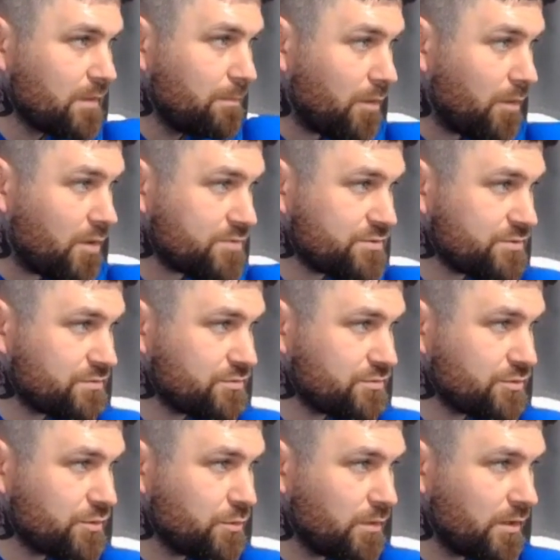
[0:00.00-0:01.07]
boss
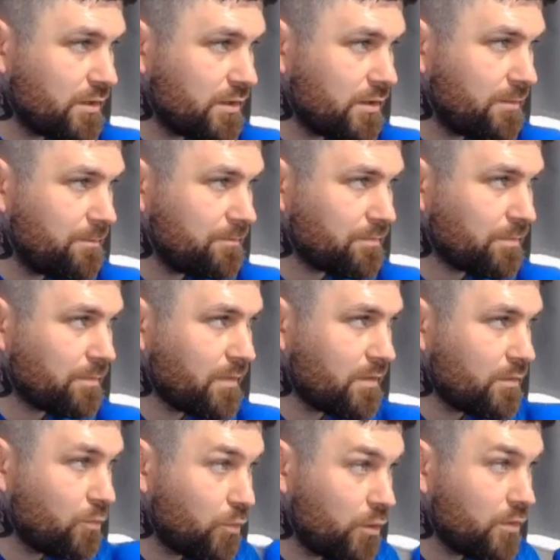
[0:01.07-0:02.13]
to
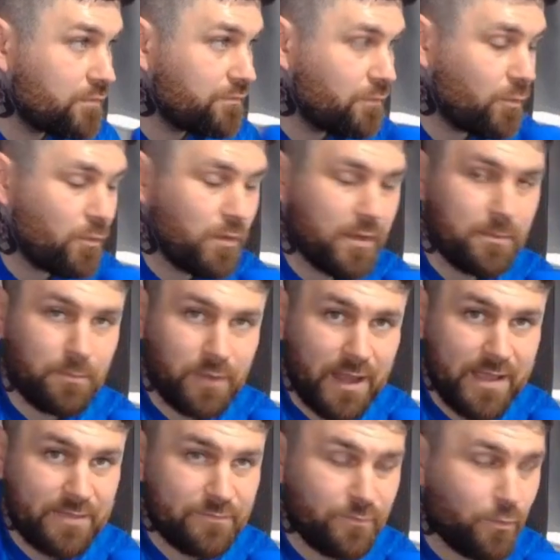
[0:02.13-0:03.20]
work for and
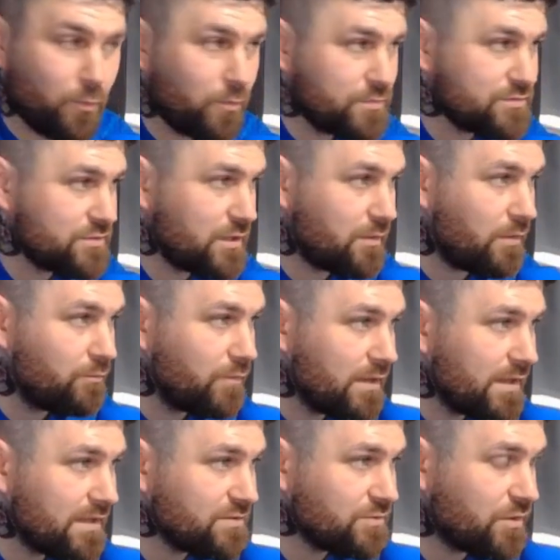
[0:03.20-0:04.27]
play for. So I'm
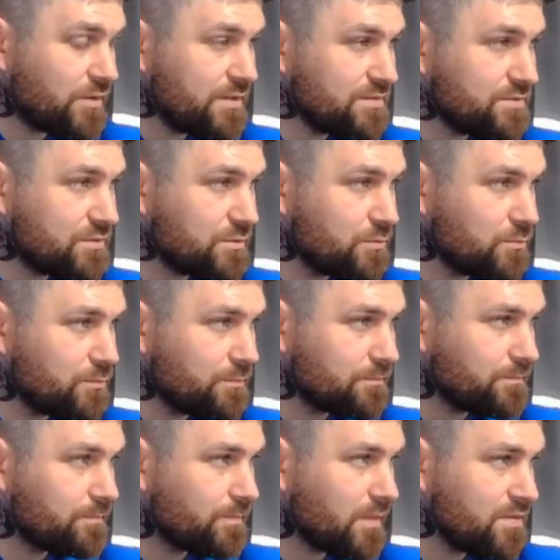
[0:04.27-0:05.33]
really excited to
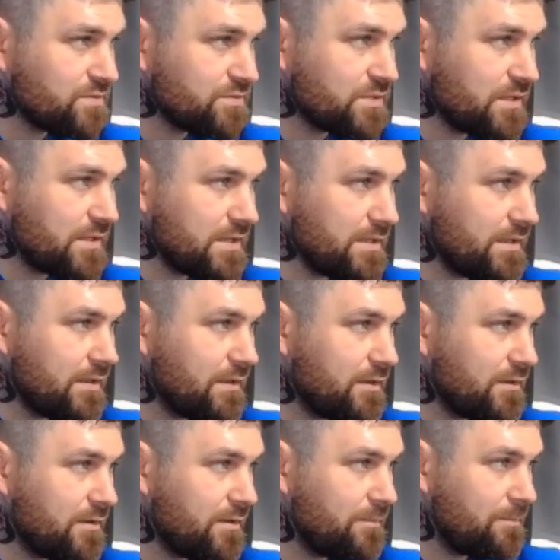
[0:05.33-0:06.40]
see
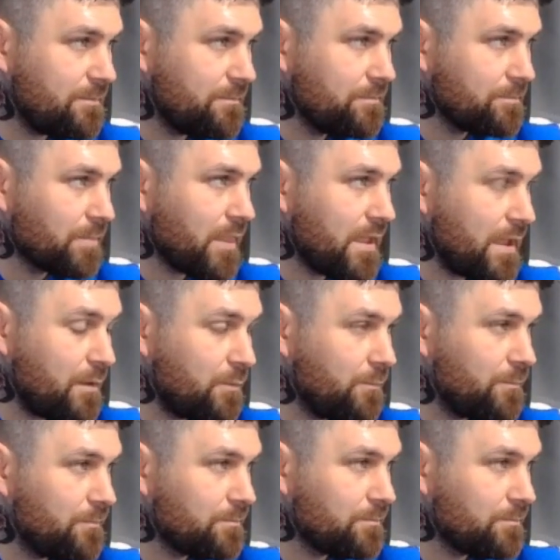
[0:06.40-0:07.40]
how